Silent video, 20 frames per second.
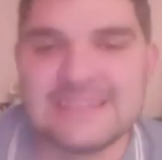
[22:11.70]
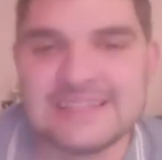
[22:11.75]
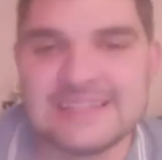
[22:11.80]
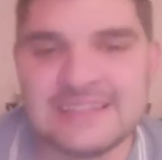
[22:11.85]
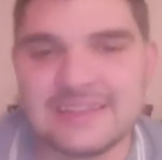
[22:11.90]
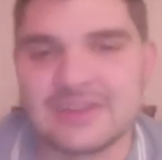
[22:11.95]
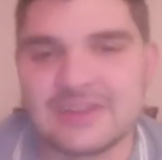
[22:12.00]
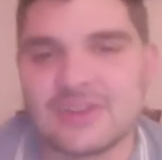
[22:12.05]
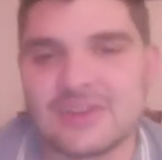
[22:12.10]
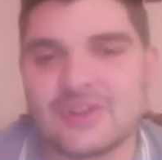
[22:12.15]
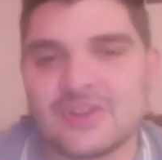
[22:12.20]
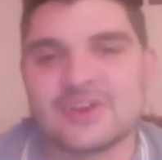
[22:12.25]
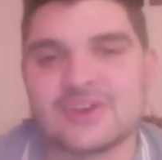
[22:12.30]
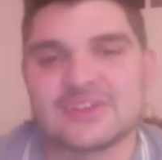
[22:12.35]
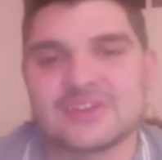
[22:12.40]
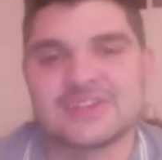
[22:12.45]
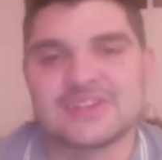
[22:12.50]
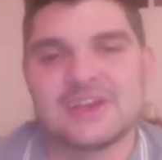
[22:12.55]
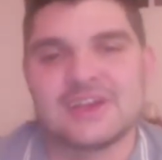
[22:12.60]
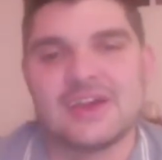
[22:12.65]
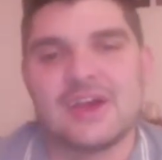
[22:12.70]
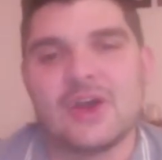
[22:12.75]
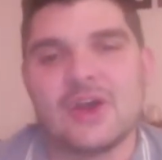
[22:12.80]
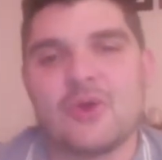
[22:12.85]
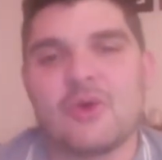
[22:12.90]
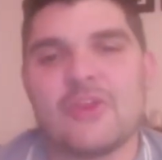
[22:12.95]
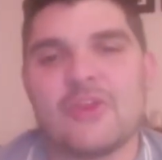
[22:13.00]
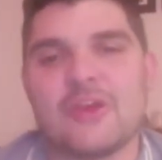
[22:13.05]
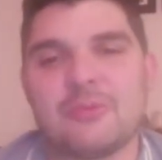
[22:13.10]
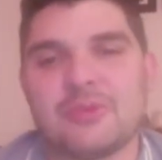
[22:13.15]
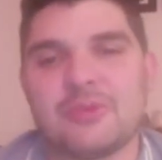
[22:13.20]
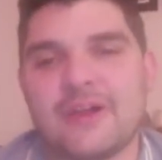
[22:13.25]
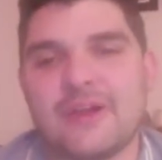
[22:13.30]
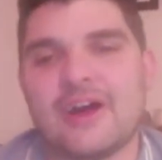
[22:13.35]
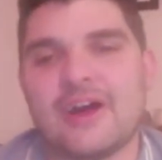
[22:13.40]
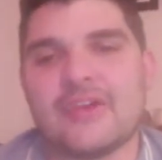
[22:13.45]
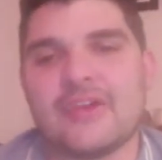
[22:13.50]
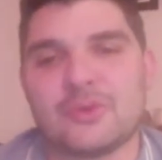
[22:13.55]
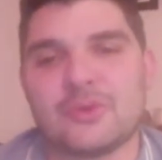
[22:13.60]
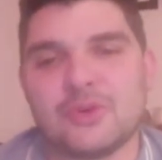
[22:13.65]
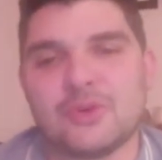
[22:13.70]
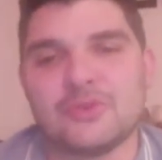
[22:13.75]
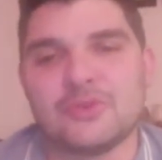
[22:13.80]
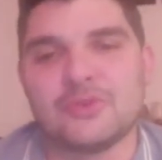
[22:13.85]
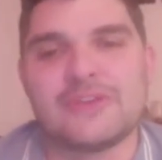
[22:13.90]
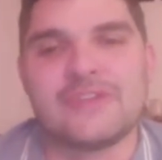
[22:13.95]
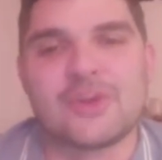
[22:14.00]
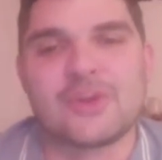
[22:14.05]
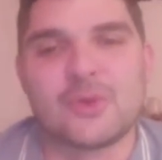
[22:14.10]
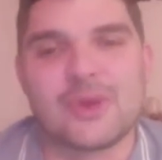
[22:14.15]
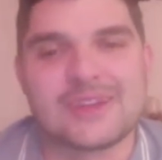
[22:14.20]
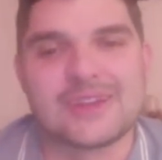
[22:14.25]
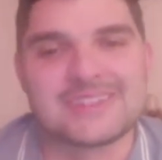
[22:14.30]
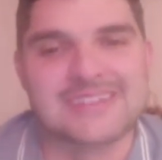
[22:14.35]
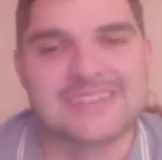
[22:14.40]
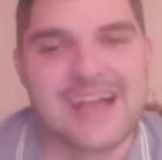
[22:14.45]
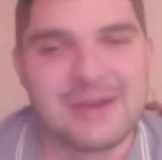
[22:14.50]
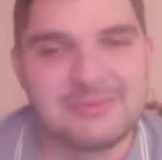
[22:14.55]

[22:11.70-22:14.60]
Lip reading: in Clerks, where they play on the roof of the Quick Stop.